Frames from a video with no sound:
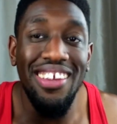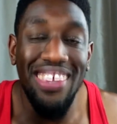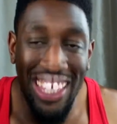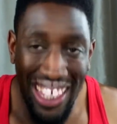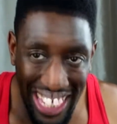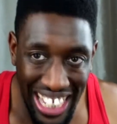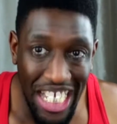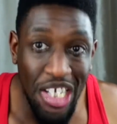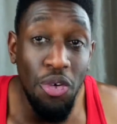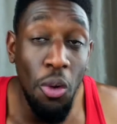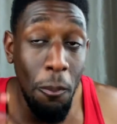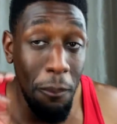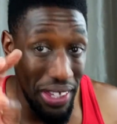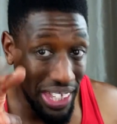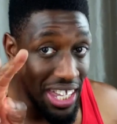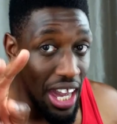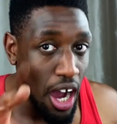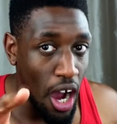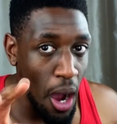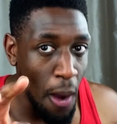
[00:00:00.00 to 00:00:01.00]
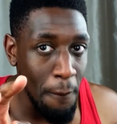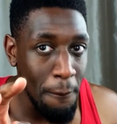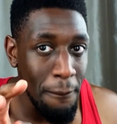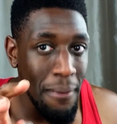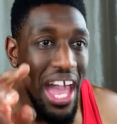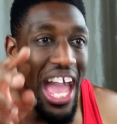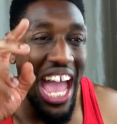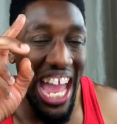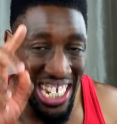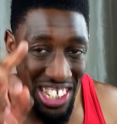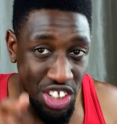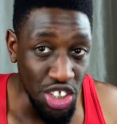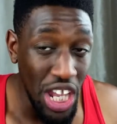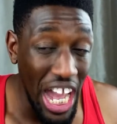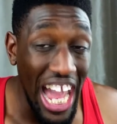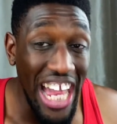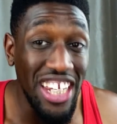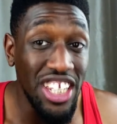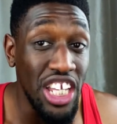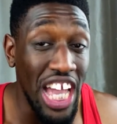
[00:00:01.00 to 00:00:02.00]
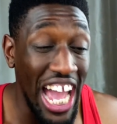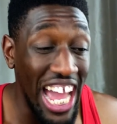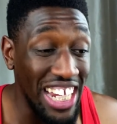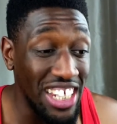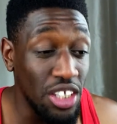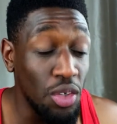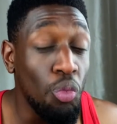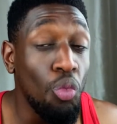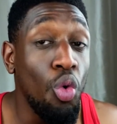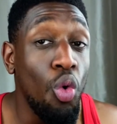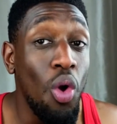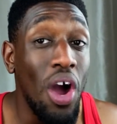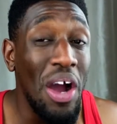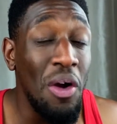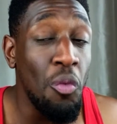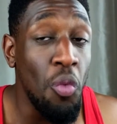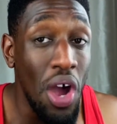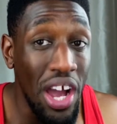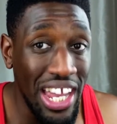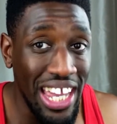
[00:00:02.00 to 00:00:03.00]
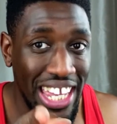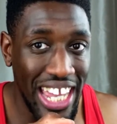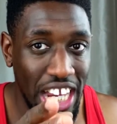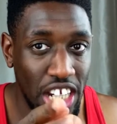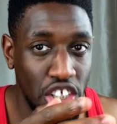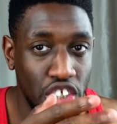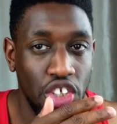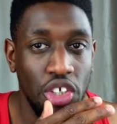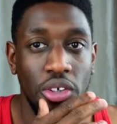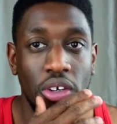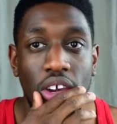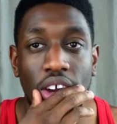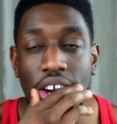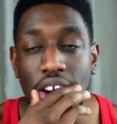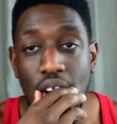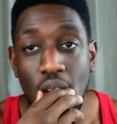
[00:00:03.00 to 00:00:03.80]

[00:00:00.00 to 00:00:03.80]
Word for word: the kid will pick it up and will work against you.